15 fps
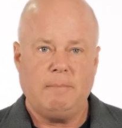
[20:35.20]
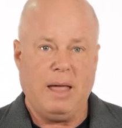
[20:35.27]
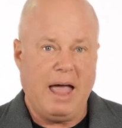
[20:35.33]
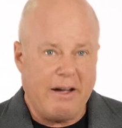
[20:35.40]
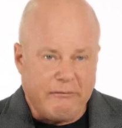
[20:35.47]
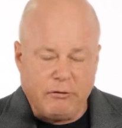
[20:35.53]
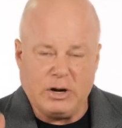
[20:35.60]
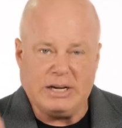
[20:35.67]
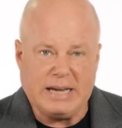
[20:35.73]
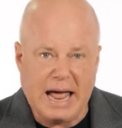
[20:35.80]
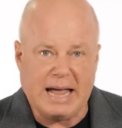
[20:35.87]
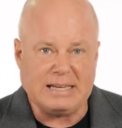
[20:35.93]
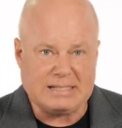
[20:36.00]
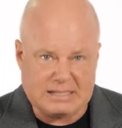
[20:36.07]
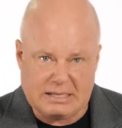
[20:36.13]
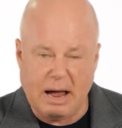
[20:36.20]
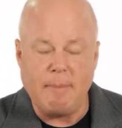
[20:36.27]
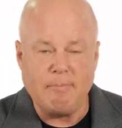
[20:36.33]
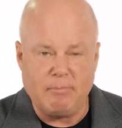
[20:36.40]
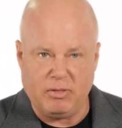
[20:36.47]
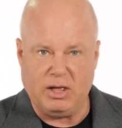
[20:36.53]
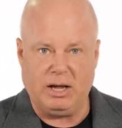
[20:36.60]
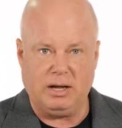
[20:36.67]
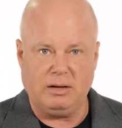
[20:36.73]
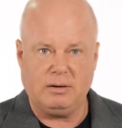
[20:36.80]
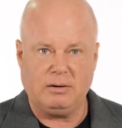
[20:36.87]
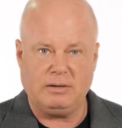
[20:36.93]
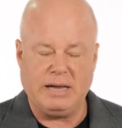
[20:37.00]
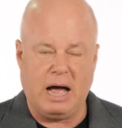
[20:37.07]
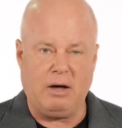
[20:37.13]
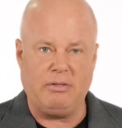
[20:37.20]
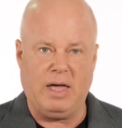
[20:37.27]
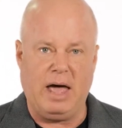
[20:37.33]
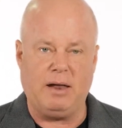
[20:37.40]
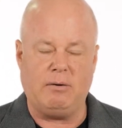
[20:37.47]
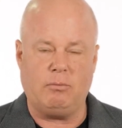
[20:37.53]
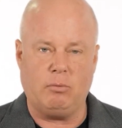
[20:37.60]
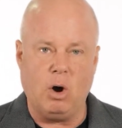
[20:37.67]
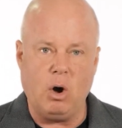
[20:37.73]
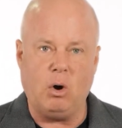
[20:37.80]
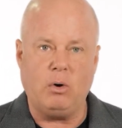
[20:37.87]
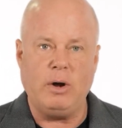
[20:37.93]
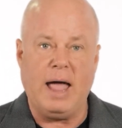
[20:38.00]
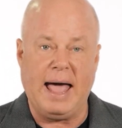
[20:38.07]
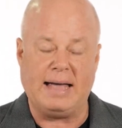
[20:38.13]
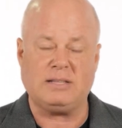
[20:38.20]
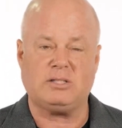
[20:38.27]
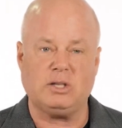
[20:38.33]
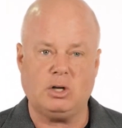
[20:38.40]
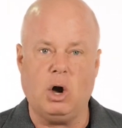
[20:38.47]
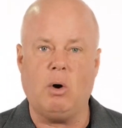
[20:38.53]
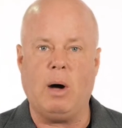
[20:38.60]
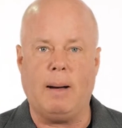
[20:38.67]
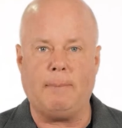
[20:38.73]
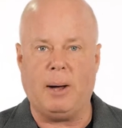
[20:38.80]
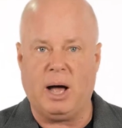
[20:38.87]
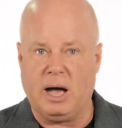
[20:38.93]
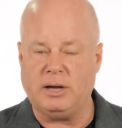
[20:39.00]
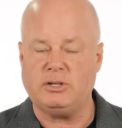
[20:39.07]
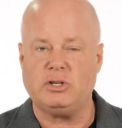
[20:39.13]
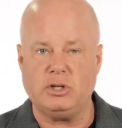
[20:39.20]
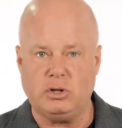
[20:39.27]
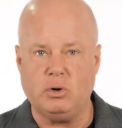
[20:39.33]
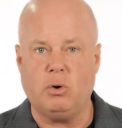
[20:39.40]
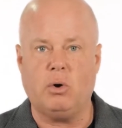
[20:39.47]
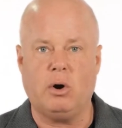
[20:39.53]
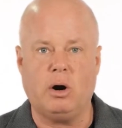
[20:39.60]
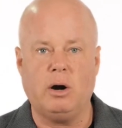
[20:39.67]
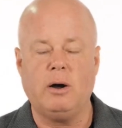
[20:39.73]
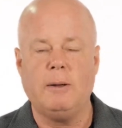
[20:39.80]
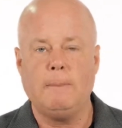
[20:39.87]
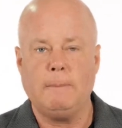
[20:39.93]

every day something down that road has to go up onto your